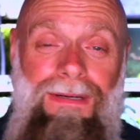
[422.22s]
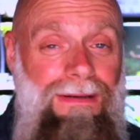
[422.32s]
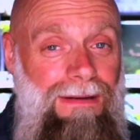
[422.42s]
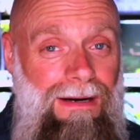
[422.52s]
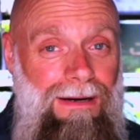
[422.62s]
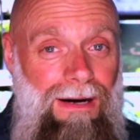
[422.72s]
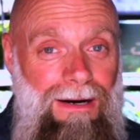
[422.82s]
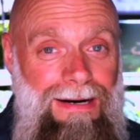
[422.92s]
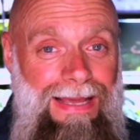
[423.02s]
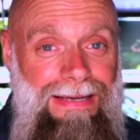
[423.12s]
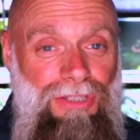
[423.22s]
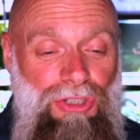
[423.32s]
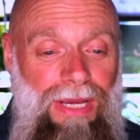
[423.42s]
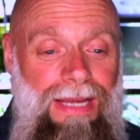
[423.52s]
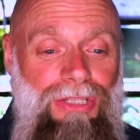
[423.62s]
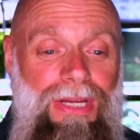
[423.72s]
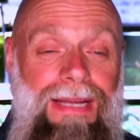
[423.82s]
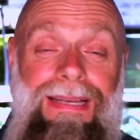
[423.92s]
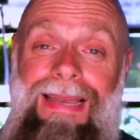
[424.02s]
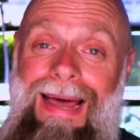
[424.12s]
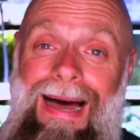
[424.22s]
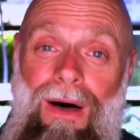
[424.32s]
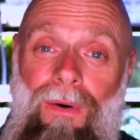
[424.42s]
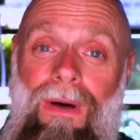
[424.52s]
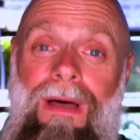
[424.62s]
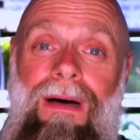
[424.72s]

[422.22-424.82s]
our RNA has changed, and now